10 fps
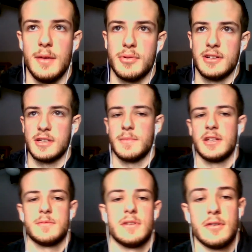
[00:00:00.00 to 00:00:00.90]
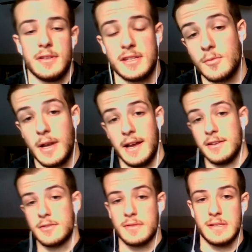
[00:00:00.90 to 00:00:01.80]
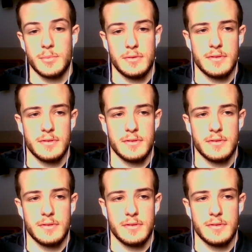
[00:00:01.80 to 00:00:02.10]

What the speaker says: Project management, or at least the one I used was simple.